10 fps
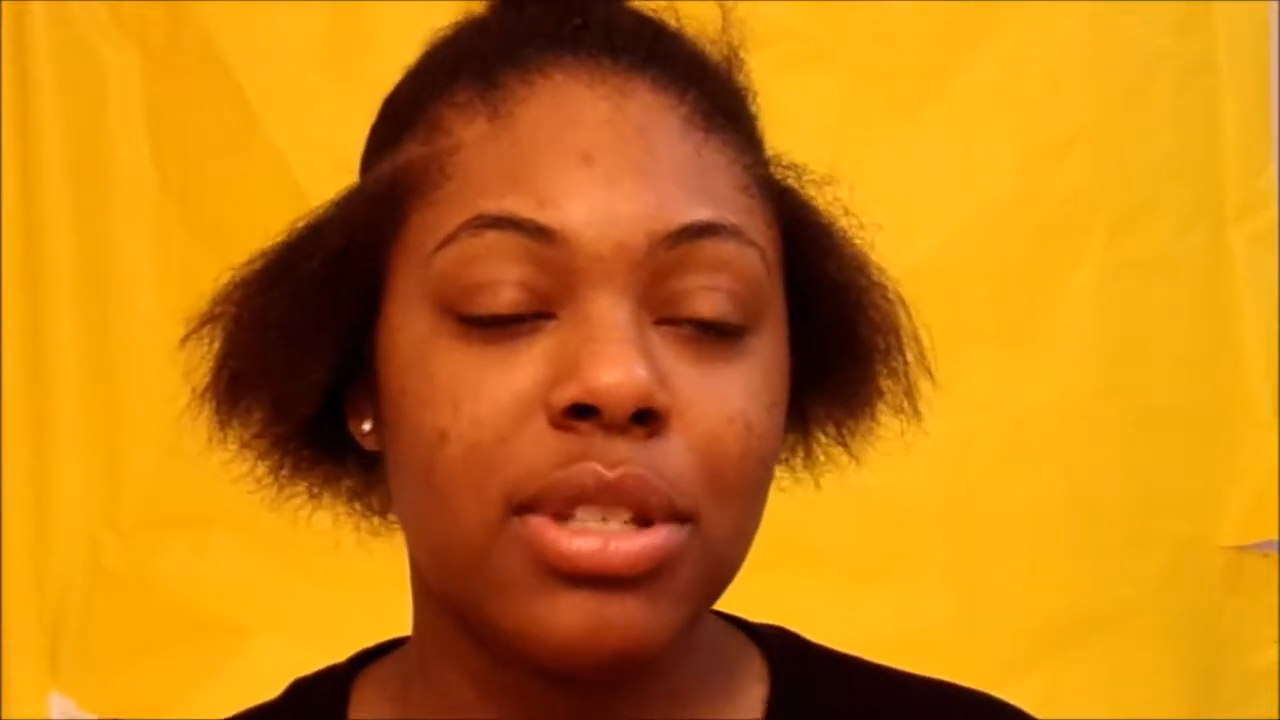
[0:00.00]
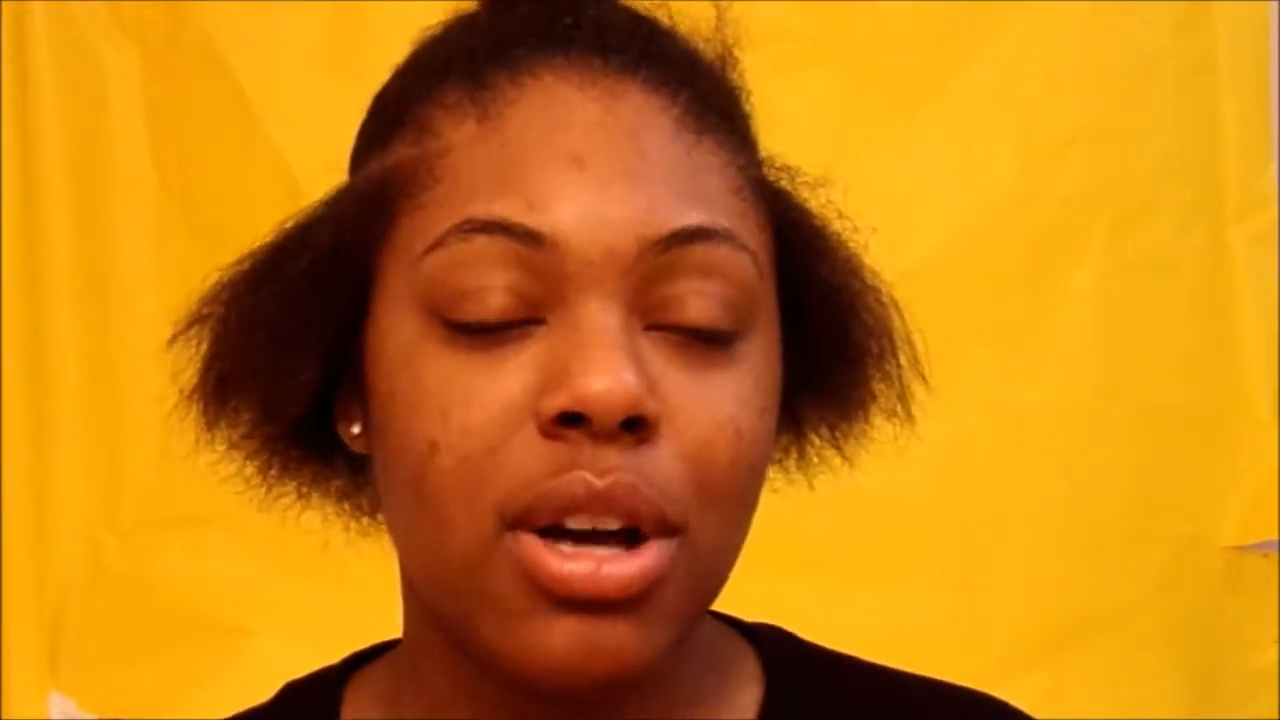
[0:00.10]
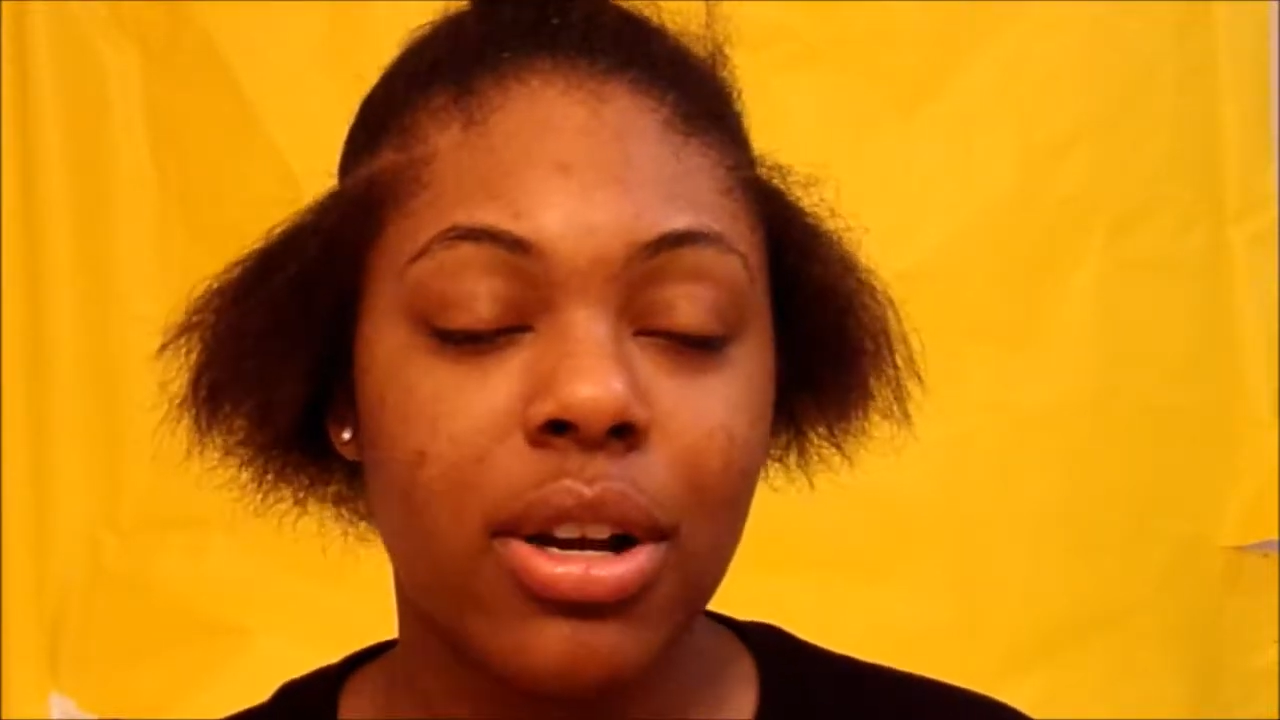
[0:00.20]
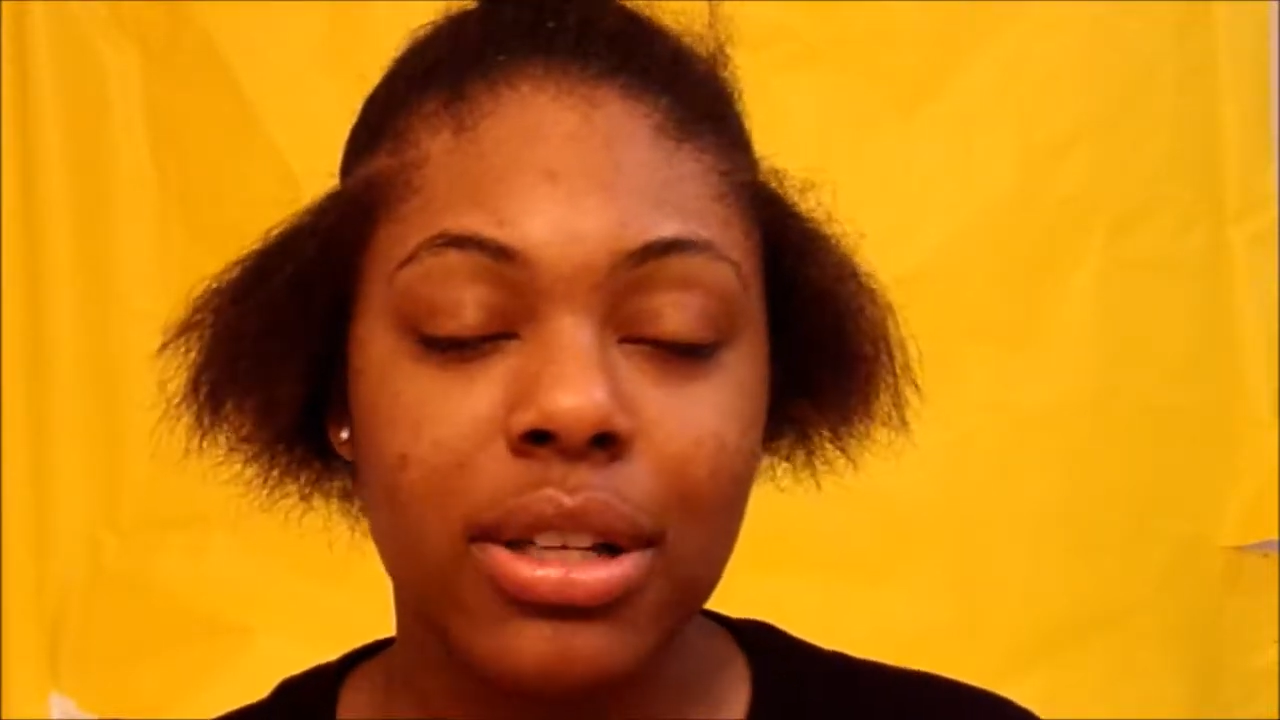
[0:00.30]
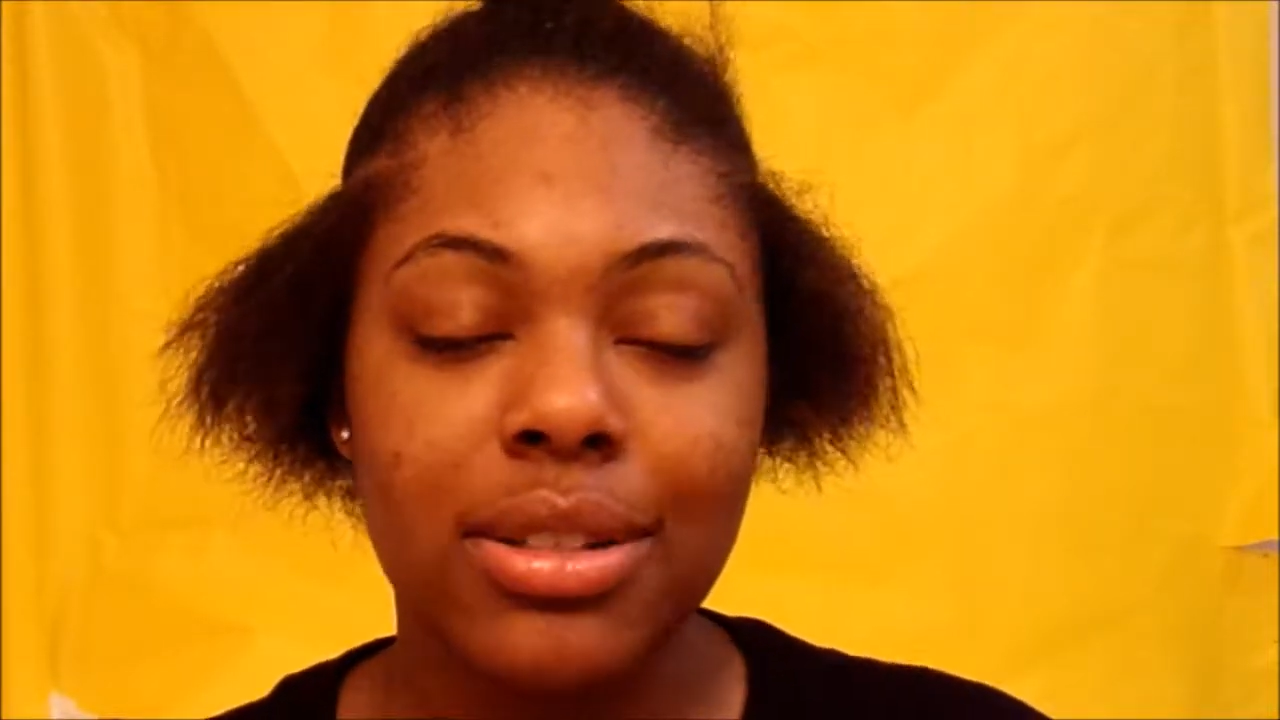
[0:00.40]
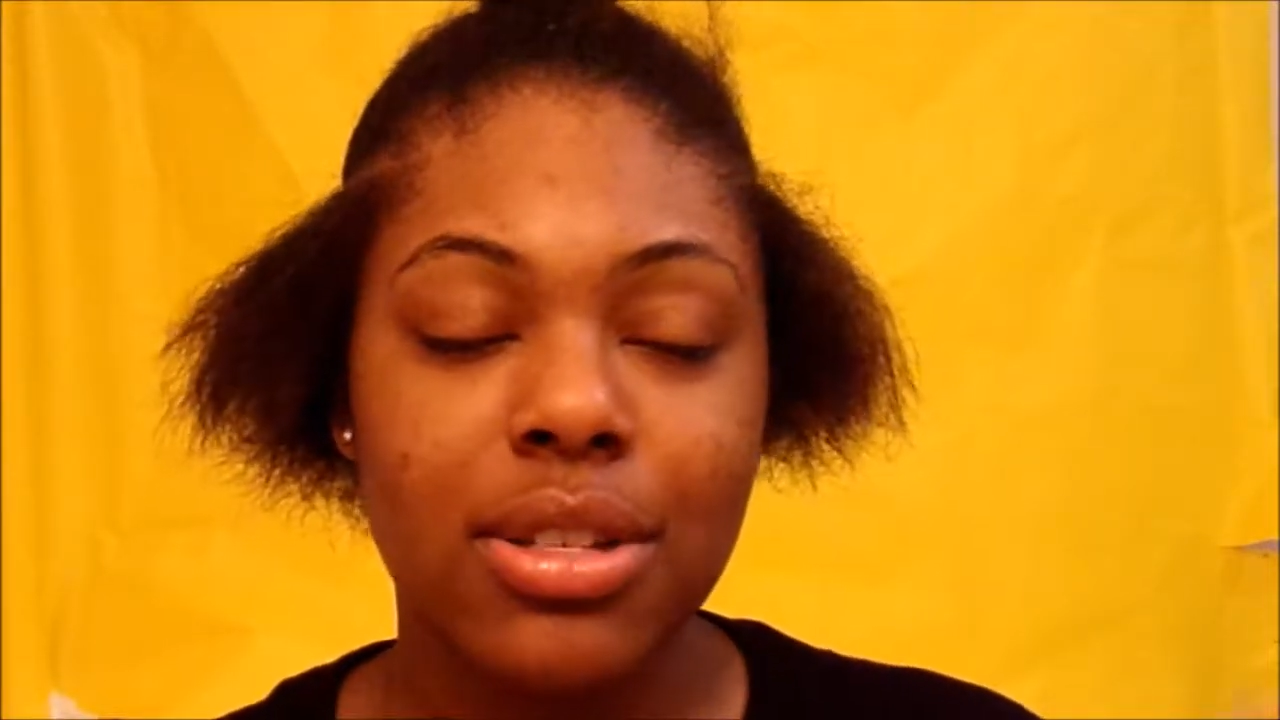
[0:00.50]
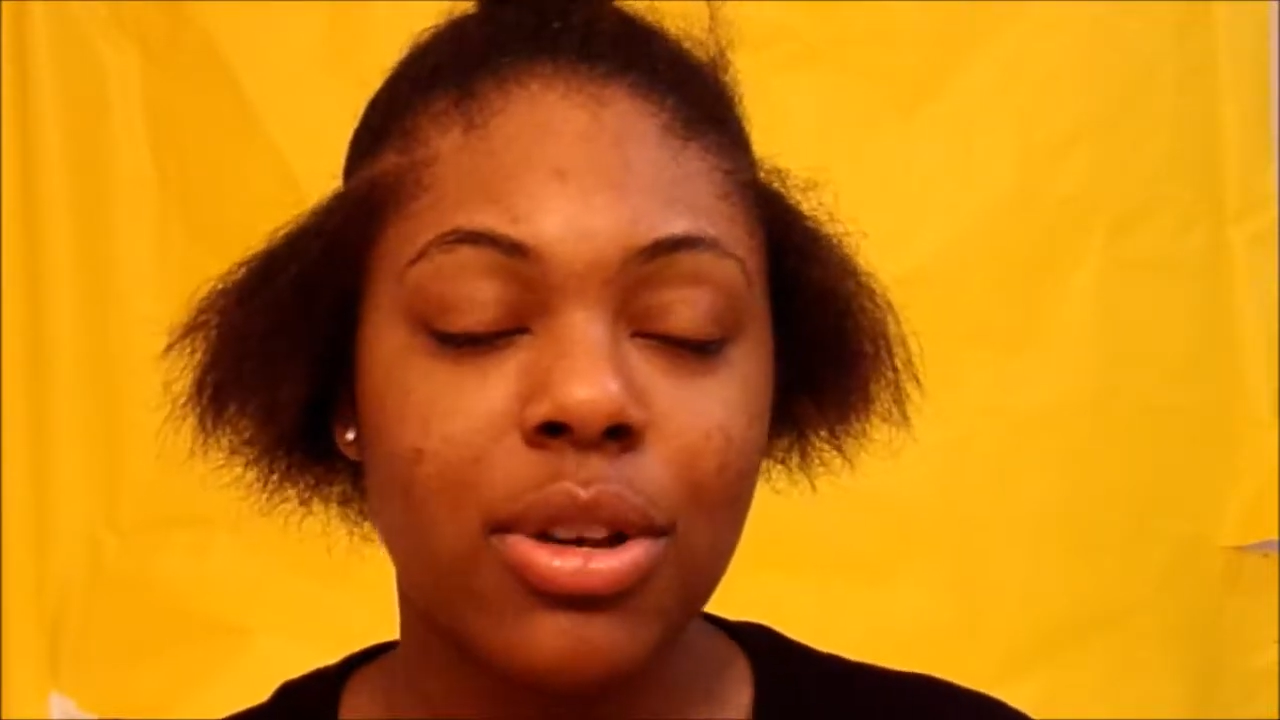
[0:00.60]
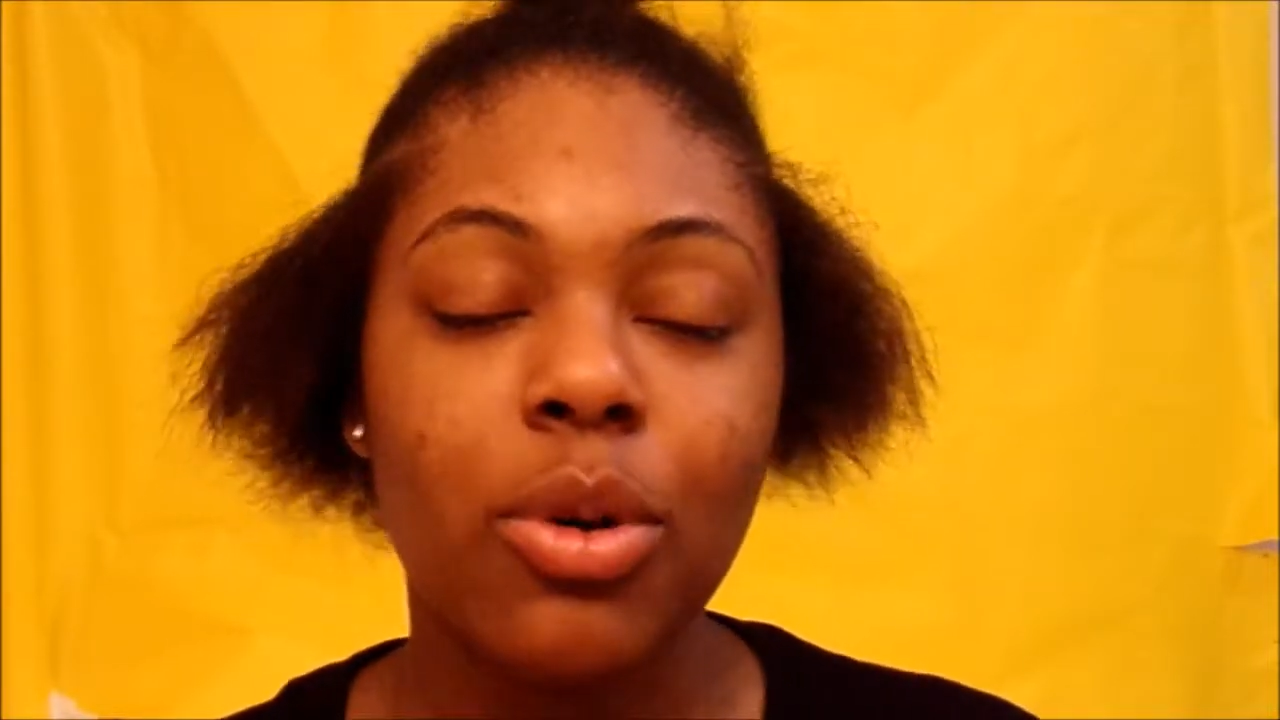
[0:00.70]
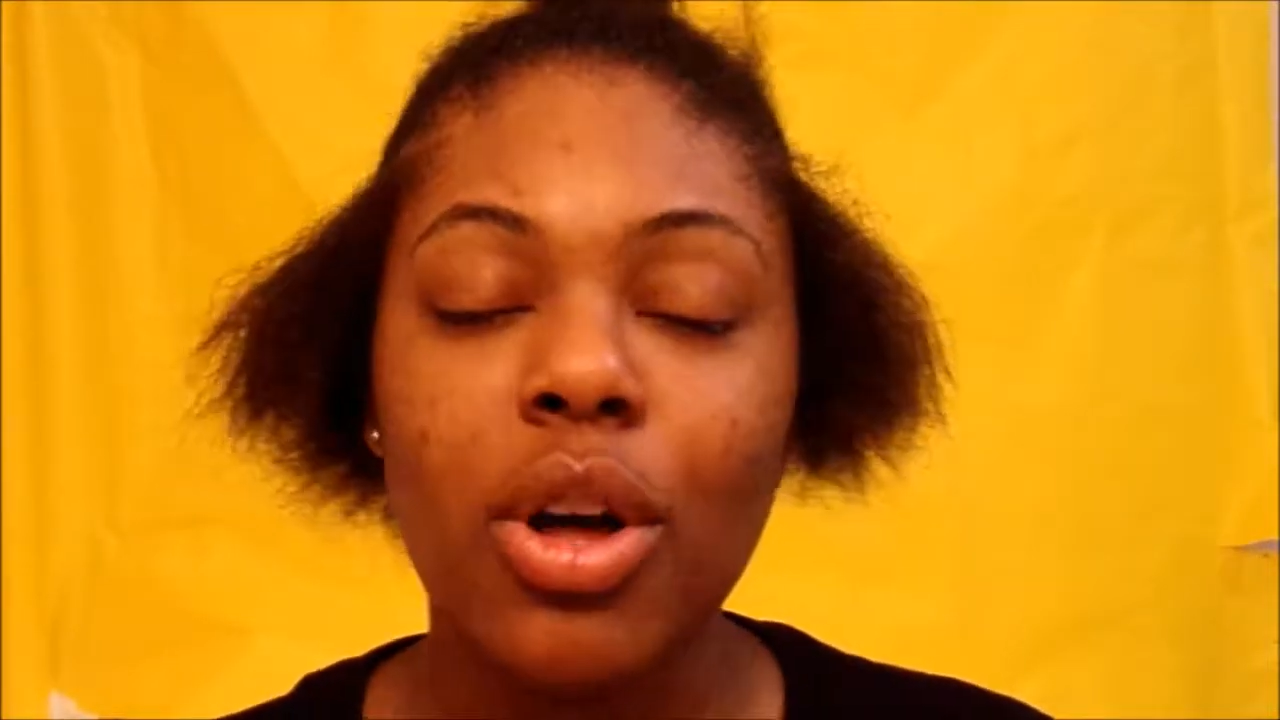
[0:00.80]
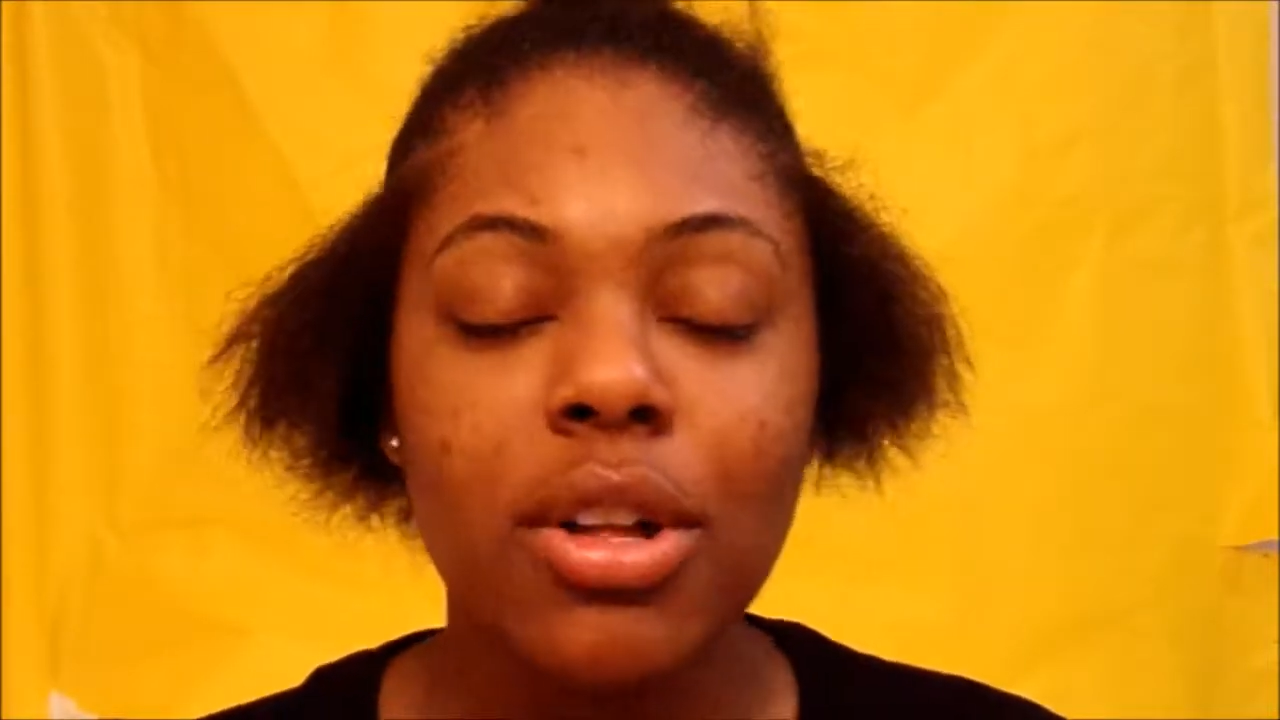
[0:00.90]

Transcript: talking, so